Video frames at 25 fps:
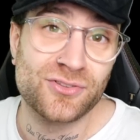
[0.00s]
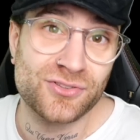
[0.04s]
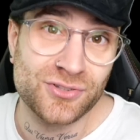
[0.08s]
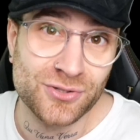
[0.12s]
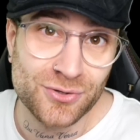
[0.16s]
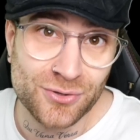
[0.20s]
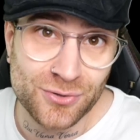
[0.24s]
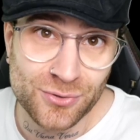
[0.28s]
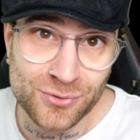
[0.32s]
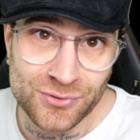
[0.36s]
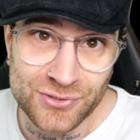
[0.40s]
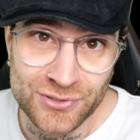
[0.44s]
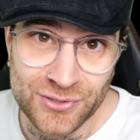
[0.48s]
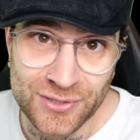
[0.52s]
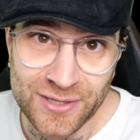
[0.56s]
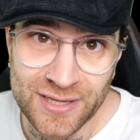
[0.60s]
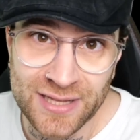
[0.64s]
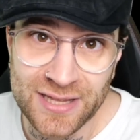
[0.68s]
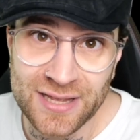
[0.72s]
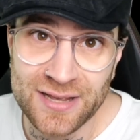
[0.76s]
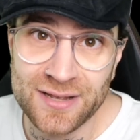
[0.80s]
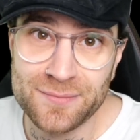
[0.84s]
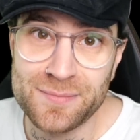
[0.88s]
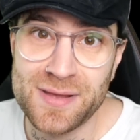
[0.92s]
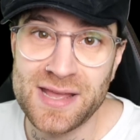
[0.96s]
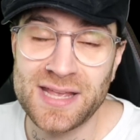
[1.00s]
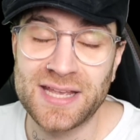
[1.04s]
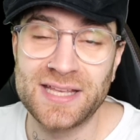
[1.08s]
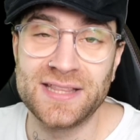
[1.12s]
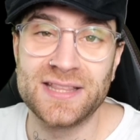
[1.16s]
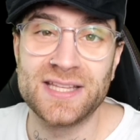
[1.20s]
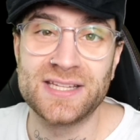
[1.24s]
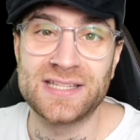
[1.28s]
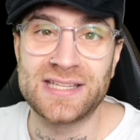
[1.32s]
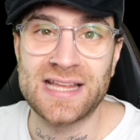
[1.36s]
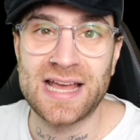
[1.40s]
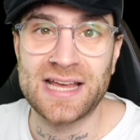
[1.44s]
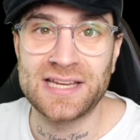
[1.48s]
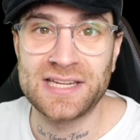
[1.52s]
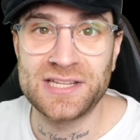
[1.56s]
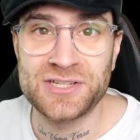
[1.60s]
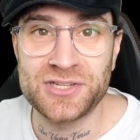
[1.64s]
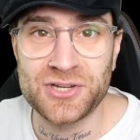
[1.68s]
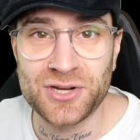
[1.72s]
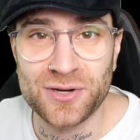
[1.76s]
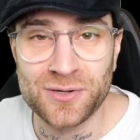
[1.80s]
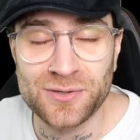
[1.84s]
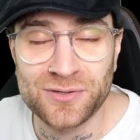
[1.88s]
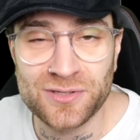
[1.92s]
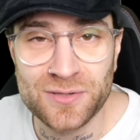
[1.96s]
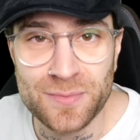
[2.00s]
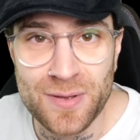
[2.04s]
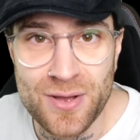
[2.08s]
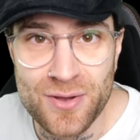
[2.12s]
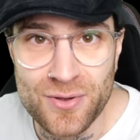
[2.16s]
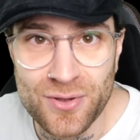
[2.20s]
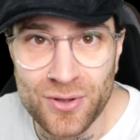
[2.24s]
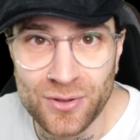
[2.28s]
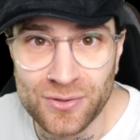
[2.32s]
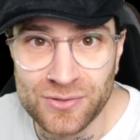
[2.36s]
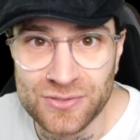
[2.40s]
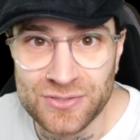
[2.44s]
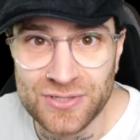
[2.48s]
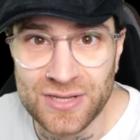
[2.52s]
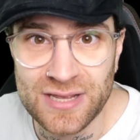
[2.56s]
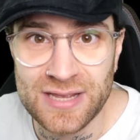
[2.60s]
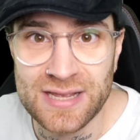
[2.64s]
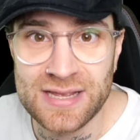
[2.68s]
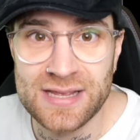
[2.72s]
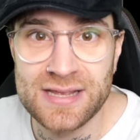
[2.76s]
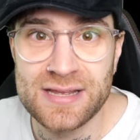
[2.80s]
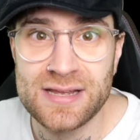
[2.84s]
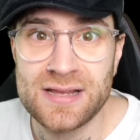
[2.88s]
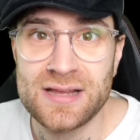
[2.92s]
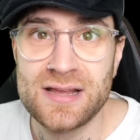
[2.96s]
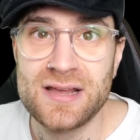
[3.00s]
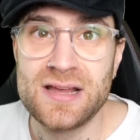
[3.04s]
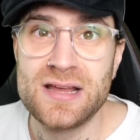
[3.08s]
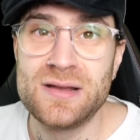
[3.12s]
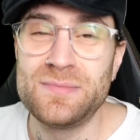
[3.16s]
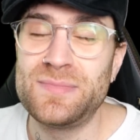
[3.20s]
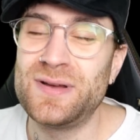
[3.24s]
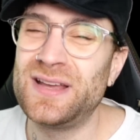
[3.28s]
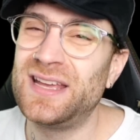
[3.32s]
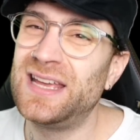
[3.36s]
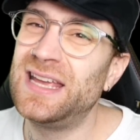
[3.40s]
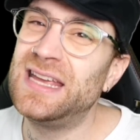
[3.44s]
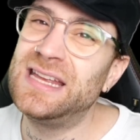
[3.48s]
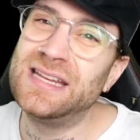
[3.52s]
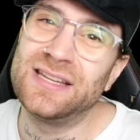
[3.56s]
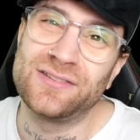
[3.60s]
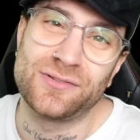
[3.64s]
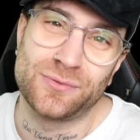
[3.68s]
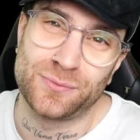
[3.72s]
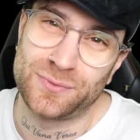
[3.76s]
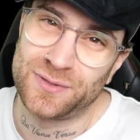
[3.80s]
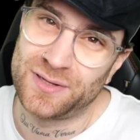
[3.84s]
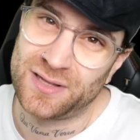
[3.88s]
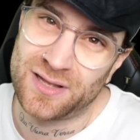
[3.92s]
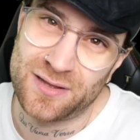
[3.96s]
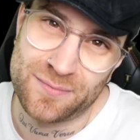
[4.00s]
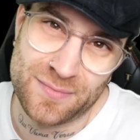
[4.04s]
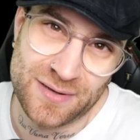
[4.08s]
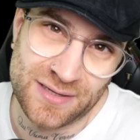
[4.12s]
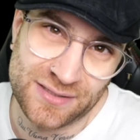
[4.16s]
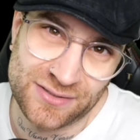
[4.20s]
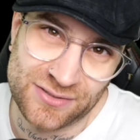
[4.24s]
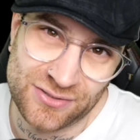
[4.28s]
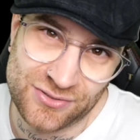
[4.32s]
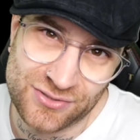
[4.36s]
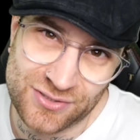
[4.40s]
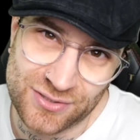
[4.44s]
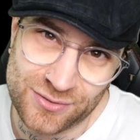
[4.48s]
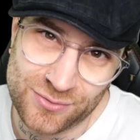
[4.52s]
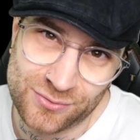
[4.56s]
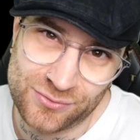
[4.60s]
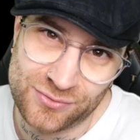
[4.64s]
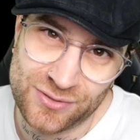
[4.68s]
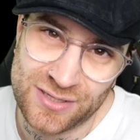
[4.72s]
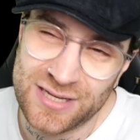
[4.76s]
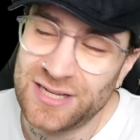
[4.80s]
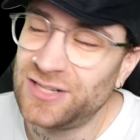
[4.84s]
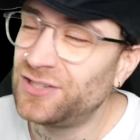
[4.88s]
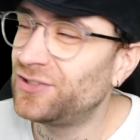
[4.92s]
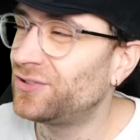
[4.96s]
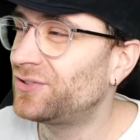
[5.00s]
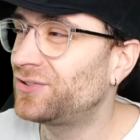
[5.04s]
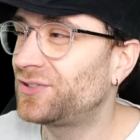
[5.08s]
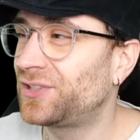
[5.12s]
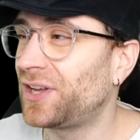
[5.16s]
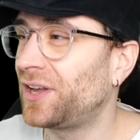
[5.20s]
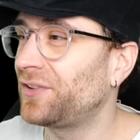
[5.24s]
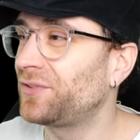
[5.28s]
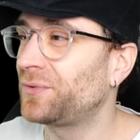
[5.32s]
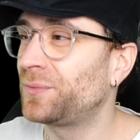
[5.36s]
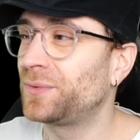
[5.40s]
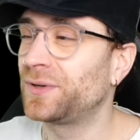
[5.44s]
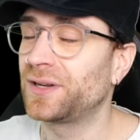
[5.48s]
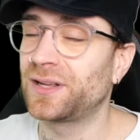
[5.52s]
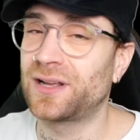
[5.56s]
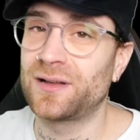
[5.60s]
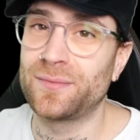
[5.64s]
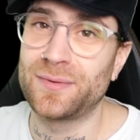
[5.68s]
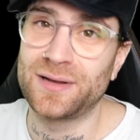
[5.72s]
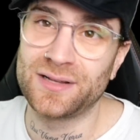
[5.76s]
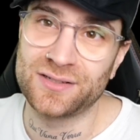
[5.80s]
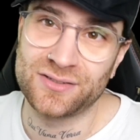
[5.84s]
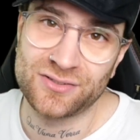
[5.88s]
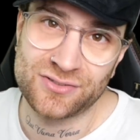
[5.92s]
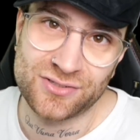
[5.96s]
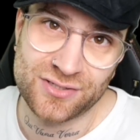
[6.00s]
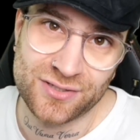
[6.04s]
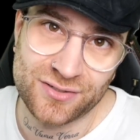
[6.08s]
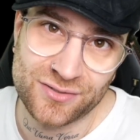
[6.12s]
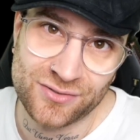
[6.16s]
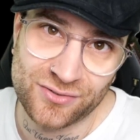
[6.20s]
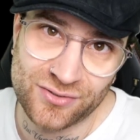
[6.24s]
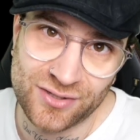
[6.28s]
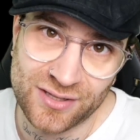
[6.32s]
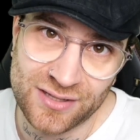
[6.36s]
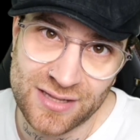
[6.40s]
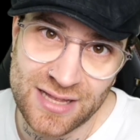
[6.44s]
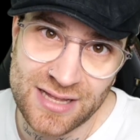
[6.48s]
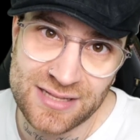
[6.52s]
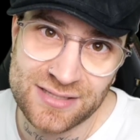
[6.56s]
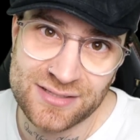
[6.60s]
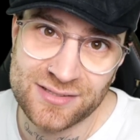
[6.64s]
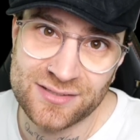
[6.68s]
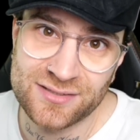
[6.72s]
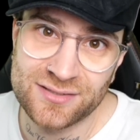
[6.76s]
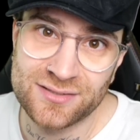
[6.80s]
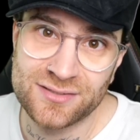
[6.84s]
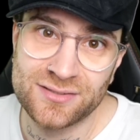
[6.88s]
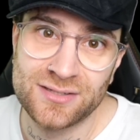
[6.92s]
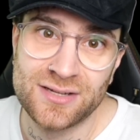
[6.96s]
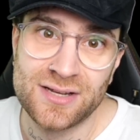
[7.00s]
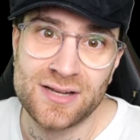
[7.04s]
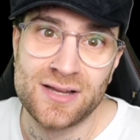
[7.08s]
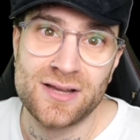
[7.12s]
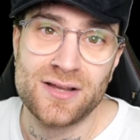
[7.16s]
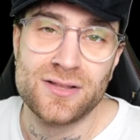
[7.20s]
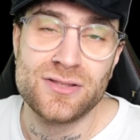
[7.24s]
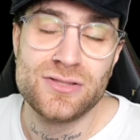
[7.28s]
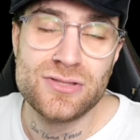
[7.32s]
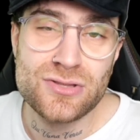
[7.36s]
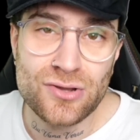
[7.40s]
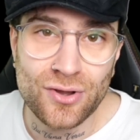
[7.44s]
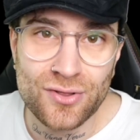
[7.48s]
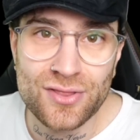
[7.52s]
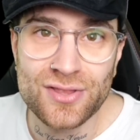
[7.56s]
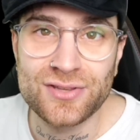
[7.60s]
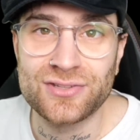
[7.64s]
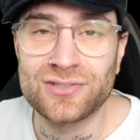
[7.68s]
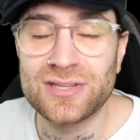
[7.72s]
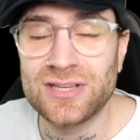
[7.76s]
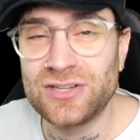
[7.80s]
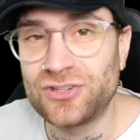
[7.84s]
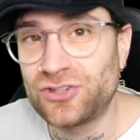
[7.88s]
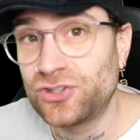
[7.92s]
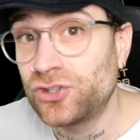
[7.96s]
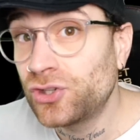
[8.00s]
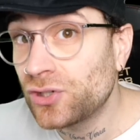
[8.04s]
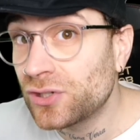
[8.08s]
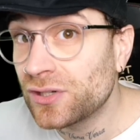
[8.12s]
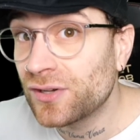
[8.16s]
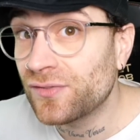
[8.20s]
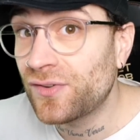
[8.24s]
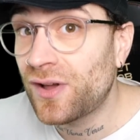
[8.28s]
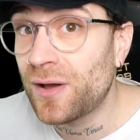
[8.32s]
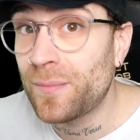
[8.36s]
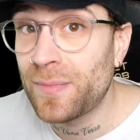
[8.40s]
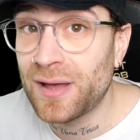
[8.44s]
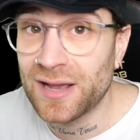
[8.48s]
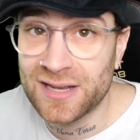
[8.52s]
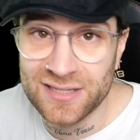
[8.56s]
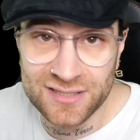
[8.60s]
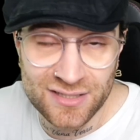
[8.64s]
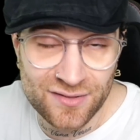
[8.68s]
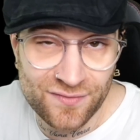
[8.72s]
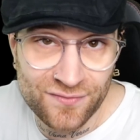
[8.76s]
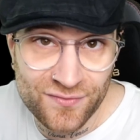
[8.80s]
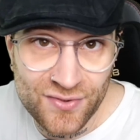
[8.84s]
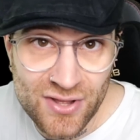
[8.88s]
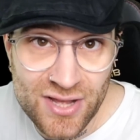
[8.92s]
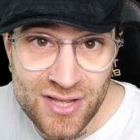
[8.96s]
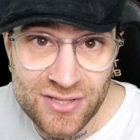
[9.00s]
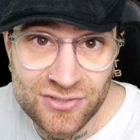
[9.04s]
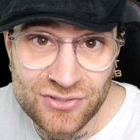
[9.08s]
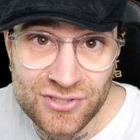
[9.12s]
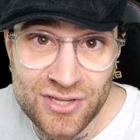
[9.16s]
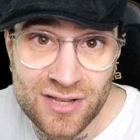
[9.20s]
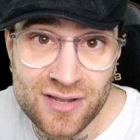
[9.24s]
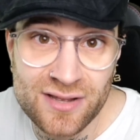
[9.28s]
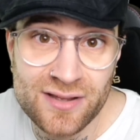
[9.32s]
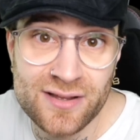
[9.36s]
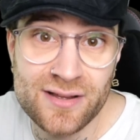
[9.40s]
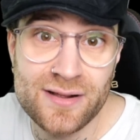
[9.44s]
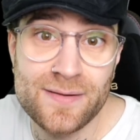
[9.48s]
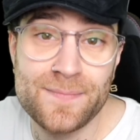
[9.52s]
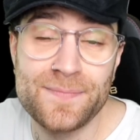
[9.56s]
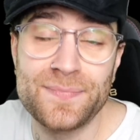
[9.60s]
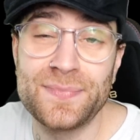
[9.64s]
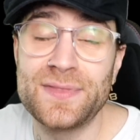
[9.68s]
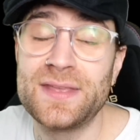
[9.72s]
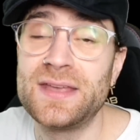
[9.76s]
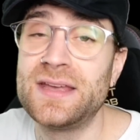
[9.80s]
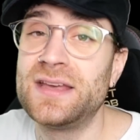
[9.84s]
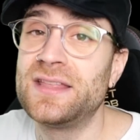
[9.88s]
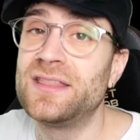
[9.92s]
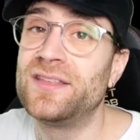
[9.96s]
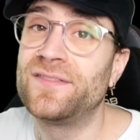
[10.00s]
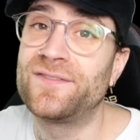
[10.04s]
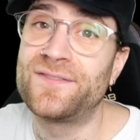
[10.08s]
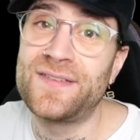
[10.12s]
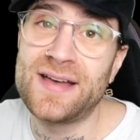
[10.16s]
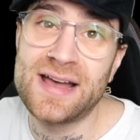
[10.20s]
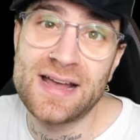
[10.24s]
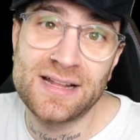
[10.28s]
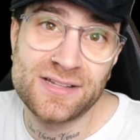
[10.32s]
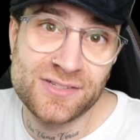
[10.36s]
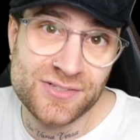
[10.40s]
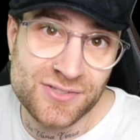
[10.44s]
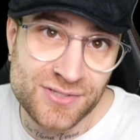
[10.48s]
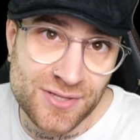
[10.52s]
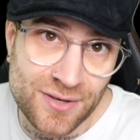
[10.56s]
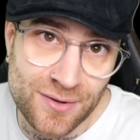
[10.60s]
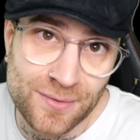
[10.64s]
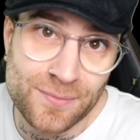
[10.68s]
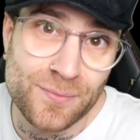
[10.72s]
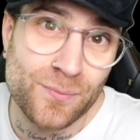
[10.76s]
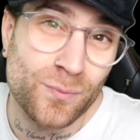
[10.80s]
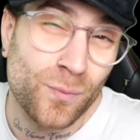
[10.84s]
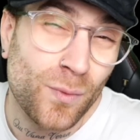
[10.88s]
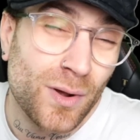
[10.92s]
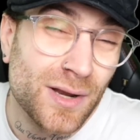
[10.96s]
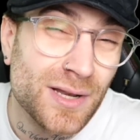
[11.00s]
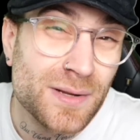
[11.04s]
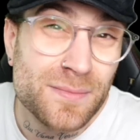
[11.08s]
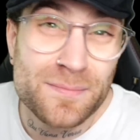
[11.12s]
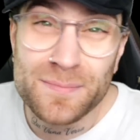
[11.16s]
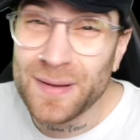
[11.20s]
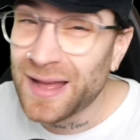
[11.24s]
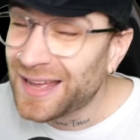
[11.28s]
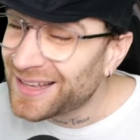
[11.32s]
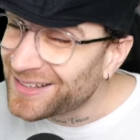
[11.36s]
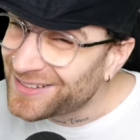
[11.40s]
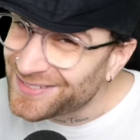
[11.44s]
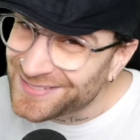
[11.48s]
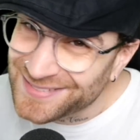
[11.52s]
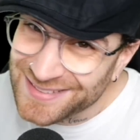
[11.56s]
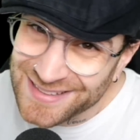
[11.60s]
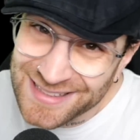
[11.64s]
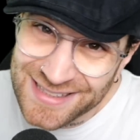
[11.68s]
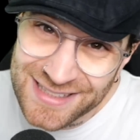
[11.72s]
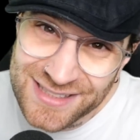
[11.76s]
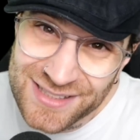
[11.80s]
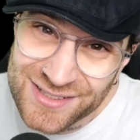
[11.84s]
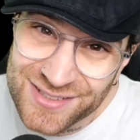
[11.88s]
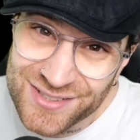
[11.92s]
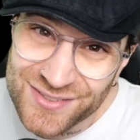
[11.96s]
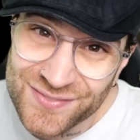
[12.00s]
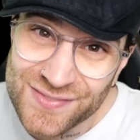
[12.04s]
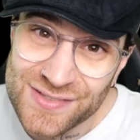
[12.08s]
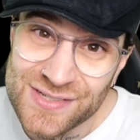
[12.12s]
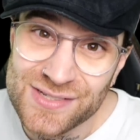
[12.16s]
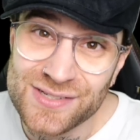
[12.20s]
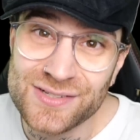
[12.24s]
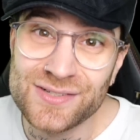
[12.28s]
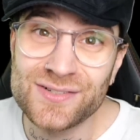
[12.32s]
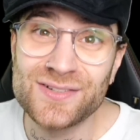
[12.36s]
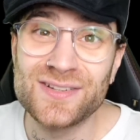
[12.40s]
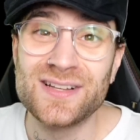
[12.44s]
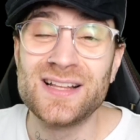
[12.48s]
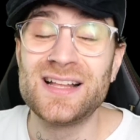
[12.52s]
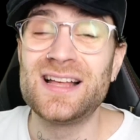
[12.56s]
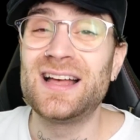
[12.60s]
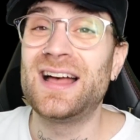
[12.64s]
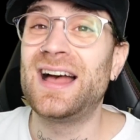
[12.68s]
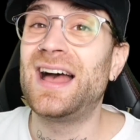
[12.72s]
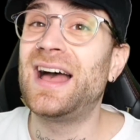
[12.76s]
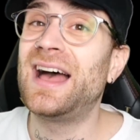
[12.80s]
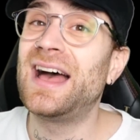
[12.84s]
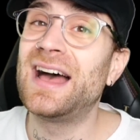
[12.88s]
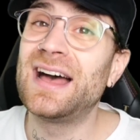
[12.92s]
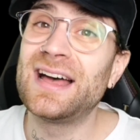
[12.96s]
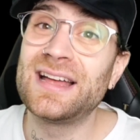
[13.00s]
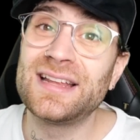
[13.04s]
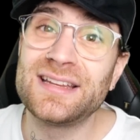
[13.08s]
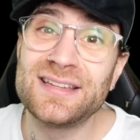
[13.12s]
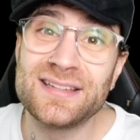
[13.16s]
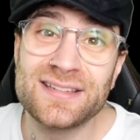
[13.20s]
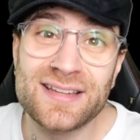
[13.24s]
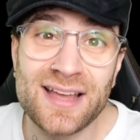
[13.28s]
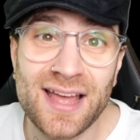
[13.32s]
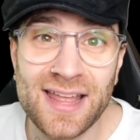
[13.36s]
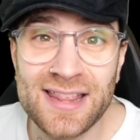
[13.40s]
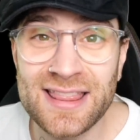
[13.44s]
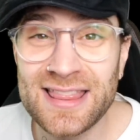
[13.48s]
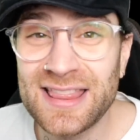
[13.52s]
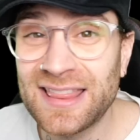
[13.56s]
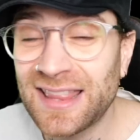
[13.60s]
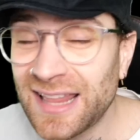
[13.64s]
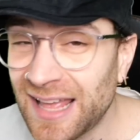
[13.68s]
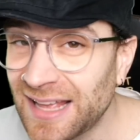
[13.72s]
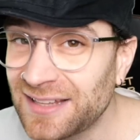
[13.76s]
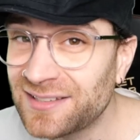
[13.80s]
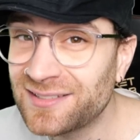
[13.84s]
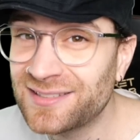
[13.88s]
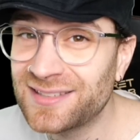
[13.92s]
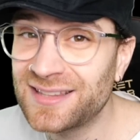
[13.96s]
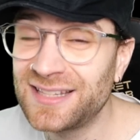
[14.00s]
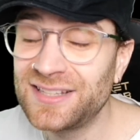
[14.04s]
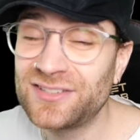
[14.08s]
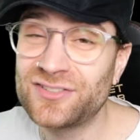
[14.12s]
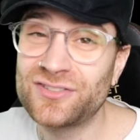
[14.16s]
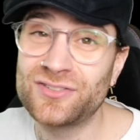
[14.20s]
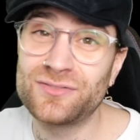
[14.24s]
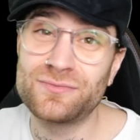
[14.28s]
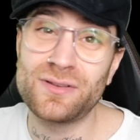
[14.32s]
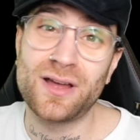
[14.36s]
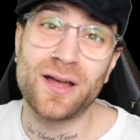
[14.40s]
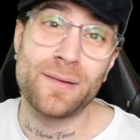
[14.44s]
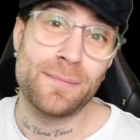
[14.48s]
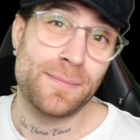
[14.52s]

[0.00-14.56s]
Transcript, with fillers: Tuchel's not here, making the daddy jokes about Conte, but he doesn't want to come back to Chelsea. He just doesn't want to come back to Chelsea. That's not this. He shouldn't have come back in the first time. The fans don't want him back because of the interview. And unless this...